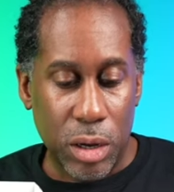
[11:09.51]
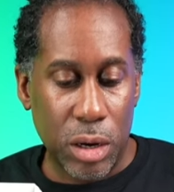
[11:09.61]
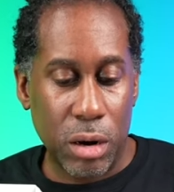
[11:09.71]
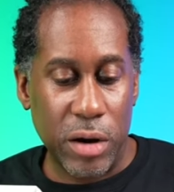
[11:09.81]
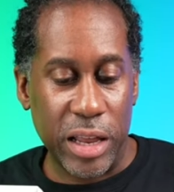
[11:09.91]

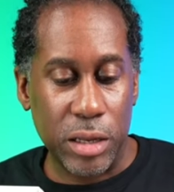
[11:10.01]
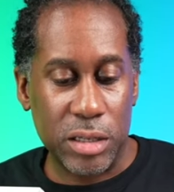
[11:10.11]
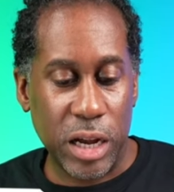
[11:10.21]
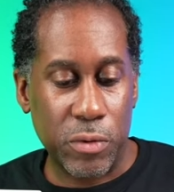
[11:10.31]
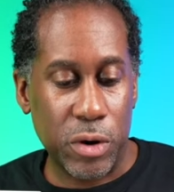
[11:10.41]
All right,
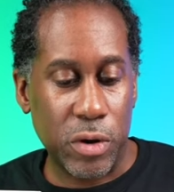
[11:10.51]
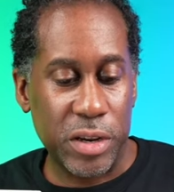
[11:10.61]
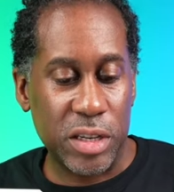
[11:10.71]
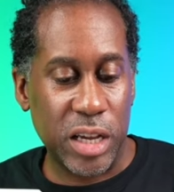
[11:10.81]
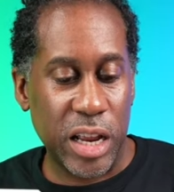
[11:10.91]
looks like we're
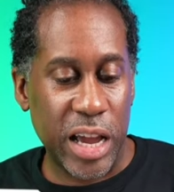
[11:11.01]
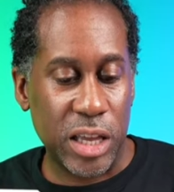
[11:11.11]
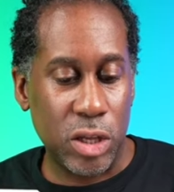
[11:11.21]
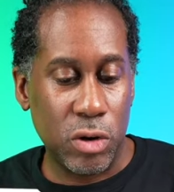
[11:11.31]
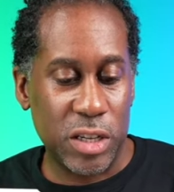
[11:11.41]
going to get
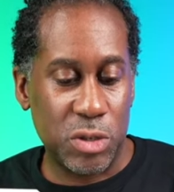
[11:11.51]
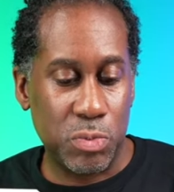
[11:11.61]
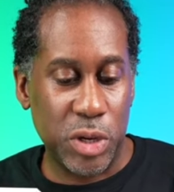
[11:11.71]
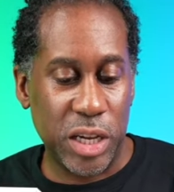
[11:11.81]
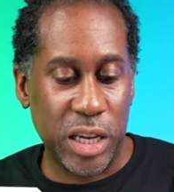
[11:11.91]
a
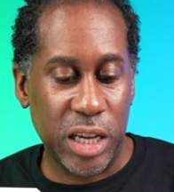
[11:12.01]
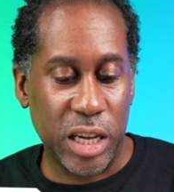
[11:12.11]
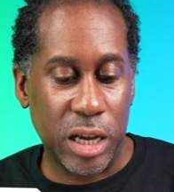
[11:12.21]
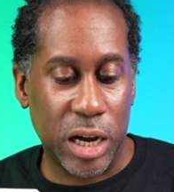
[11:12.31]
USB,